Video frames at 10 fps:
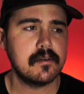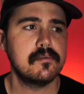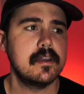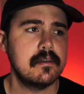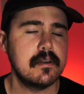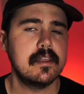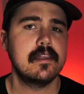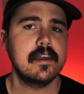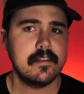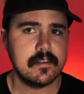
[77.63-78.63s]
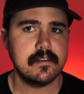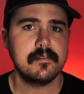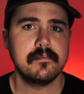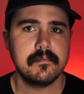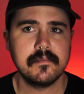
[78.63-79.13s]
I really, really liked it.
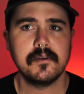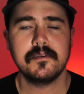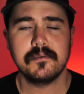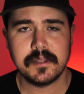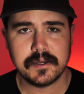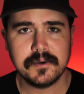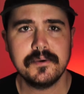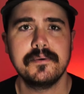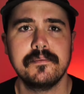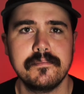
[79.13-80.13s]
Thought it was really cool.